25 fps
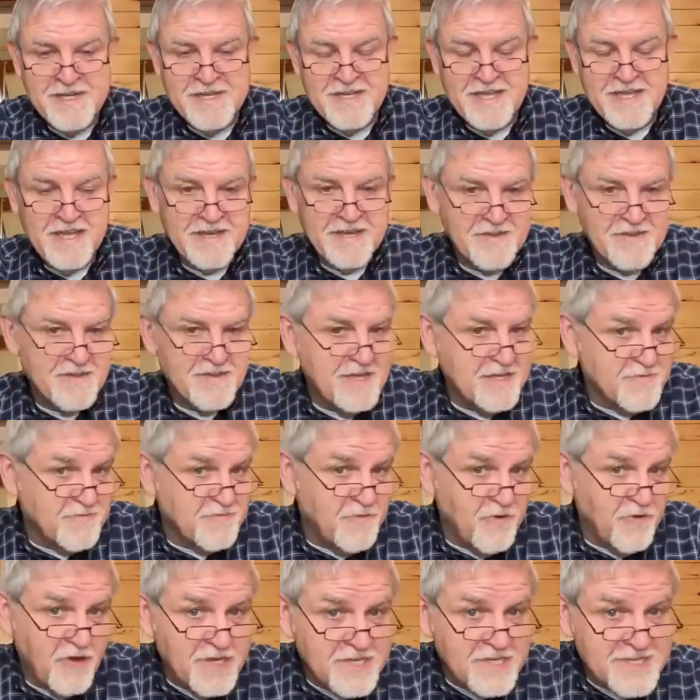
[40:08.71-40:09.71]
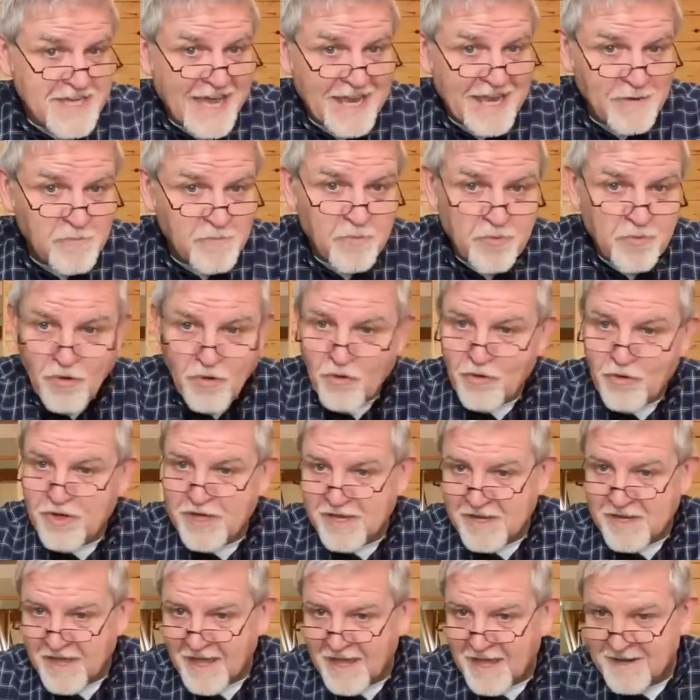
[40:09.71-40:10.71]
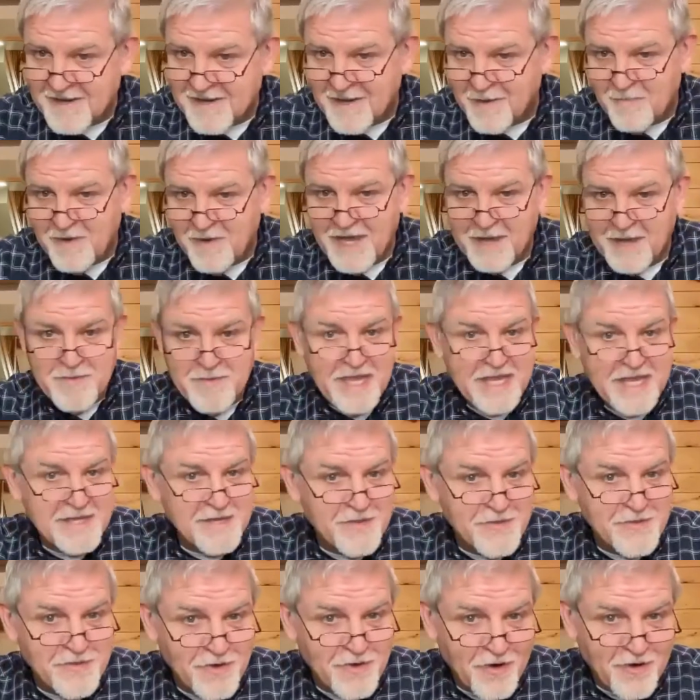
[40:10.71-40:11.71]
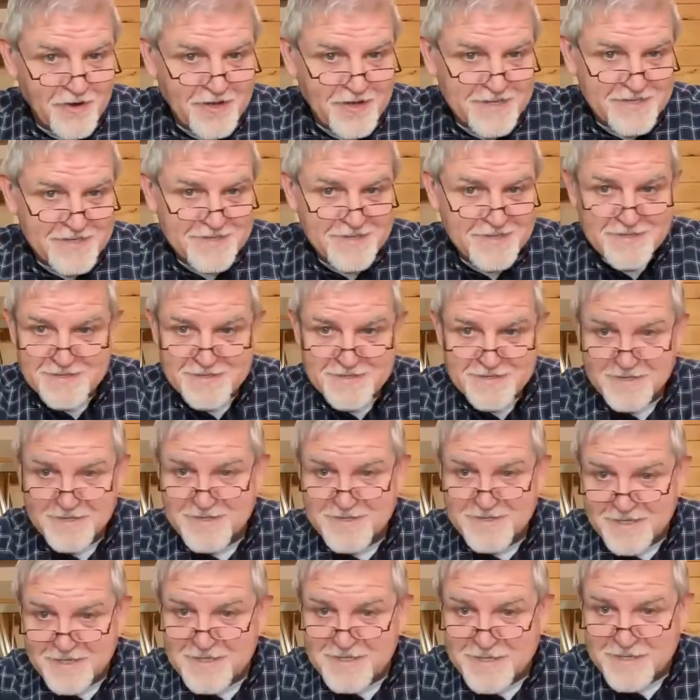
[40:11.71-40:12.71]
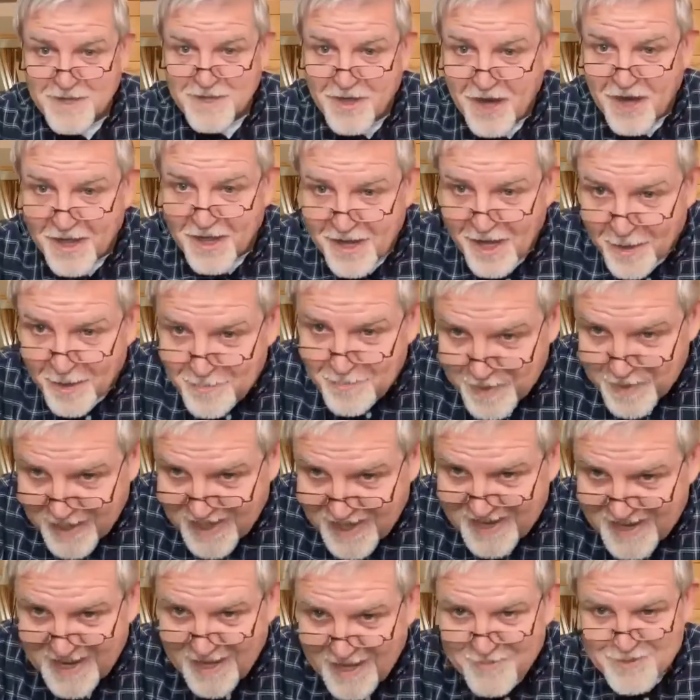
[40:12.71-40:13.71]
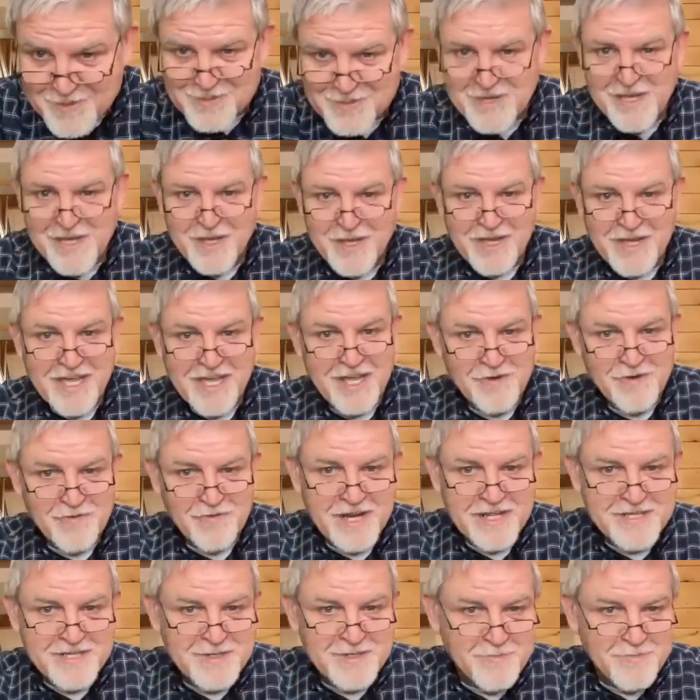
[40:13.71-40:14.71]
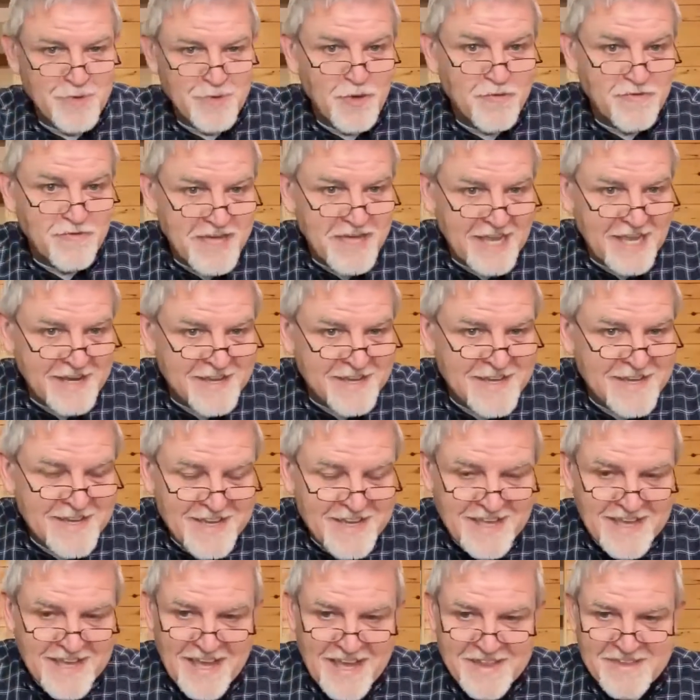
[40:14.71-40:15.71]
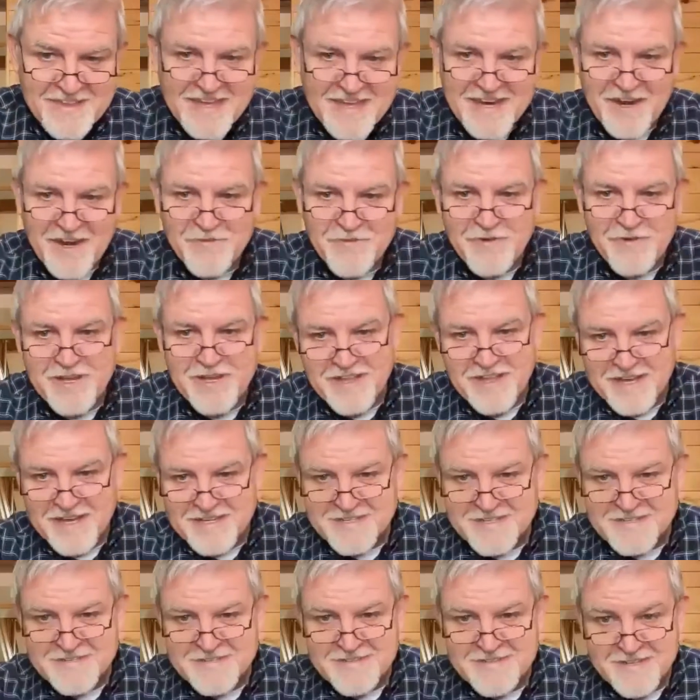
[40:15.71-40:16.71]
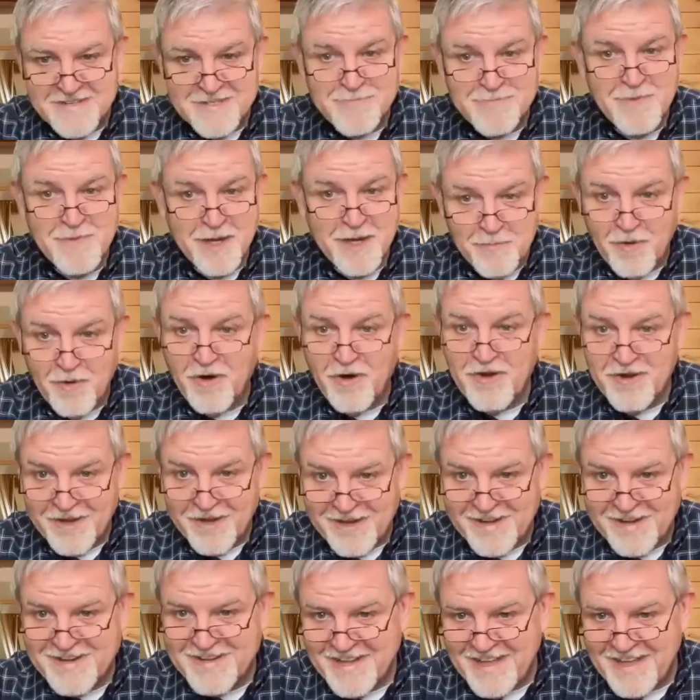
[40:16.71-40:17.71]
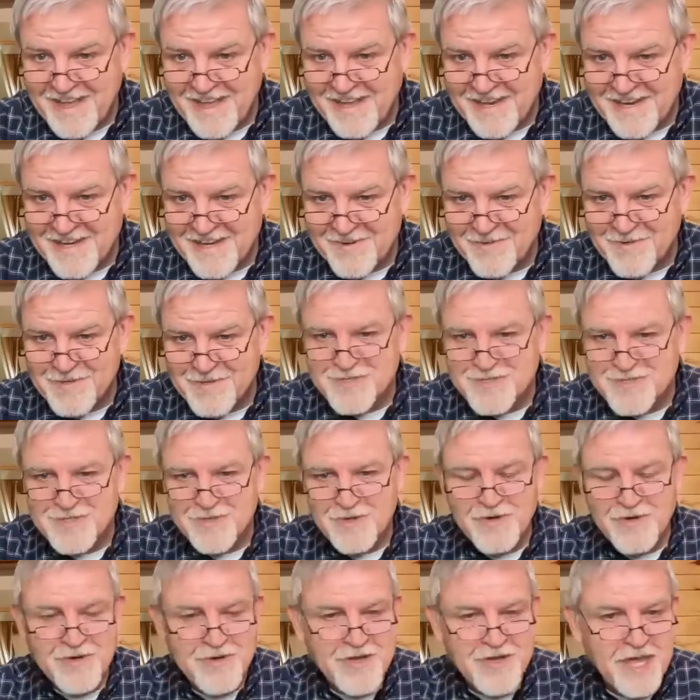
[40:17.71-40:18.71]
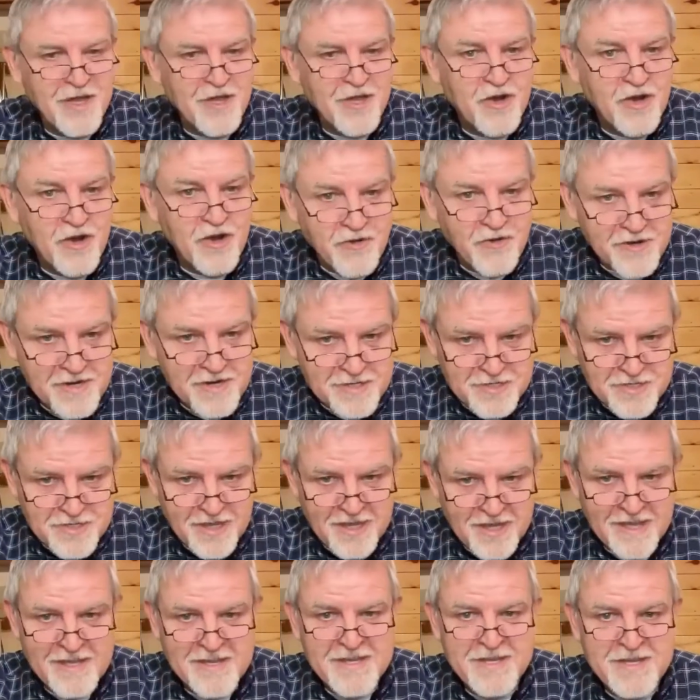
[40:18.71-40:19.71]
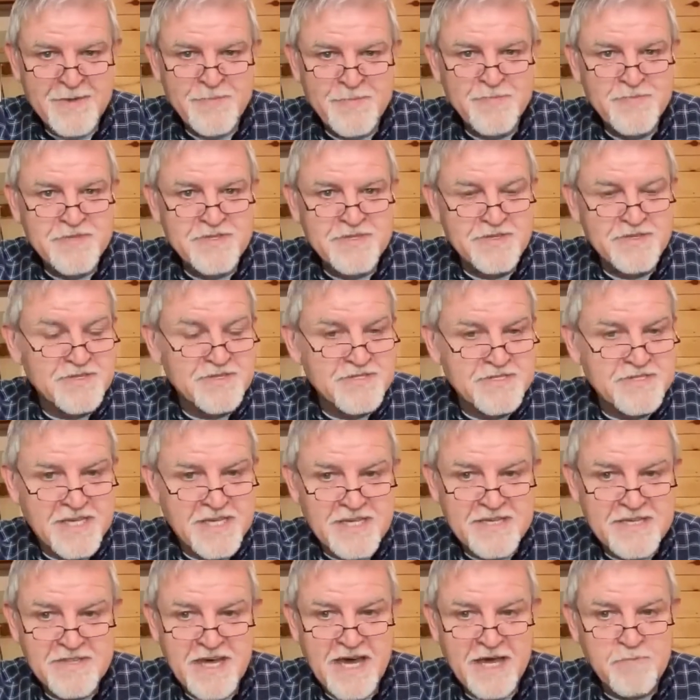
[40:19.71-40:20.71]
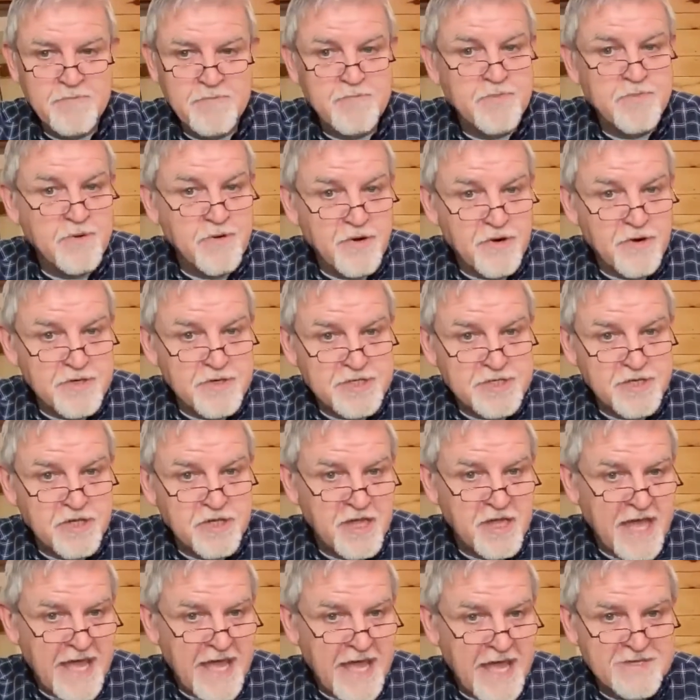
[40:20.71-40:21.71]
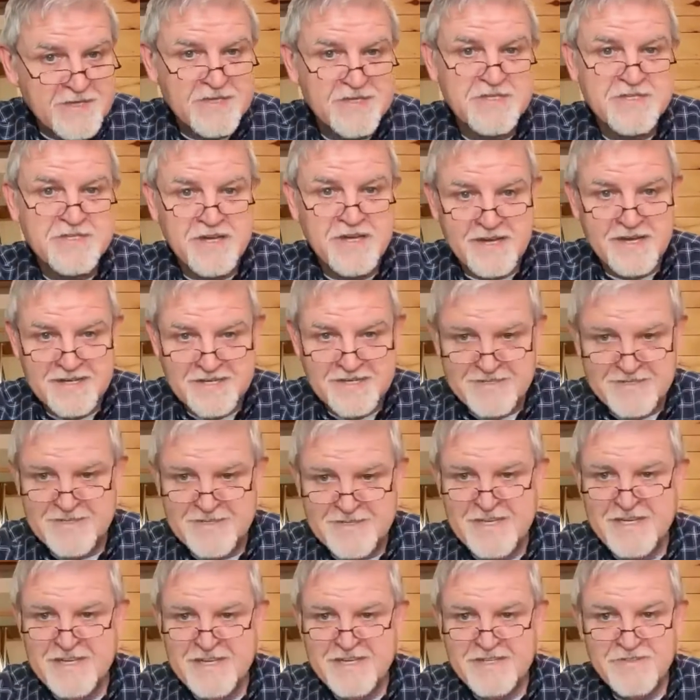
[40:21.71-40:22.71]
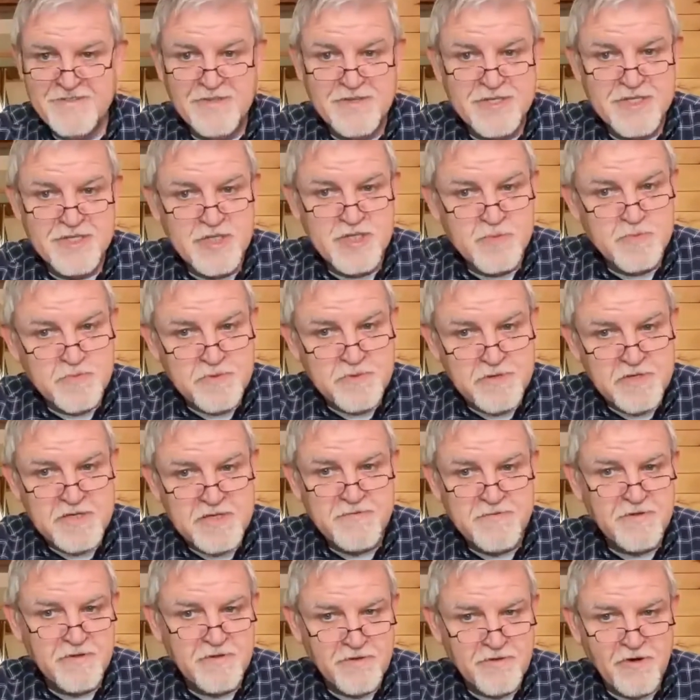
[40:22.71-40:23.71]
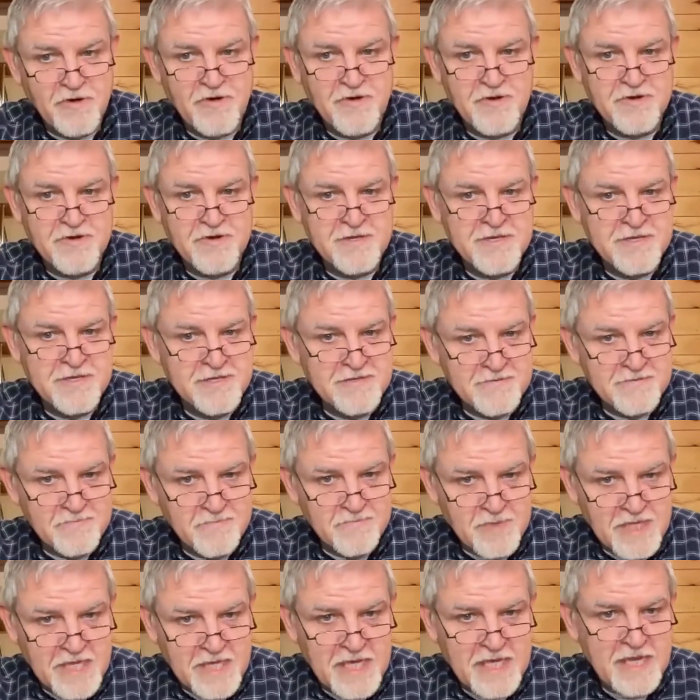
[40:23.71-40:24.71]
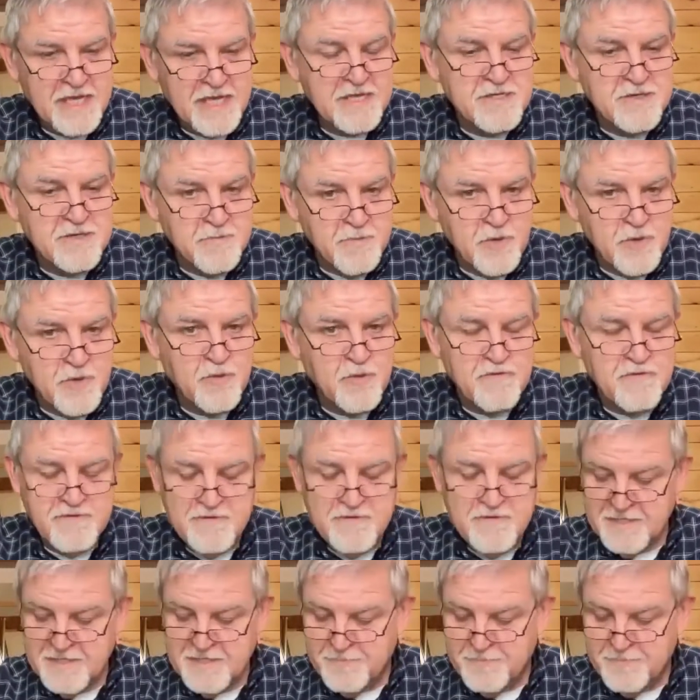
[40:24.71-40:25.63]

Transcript: And his voice hadn't broken yet. And my immediate thought is there's a sister got up and I was getting ready to move in. And then I realized it's my boy. And it was so encouraging to see that personal exercise, the Spirit of the Lord beginning to move.